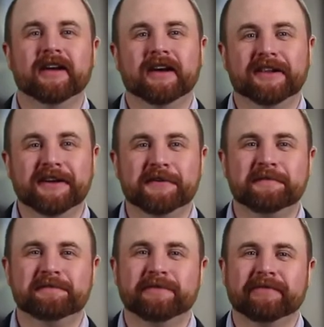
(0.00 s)

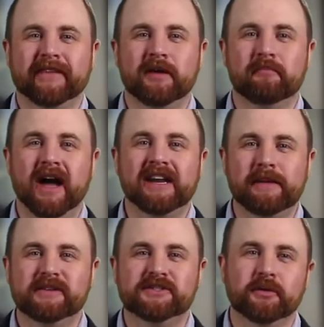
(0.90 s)
Hello, my
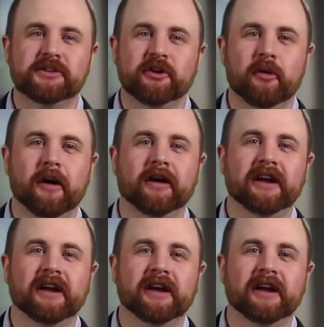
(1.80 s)
name is George Kobar,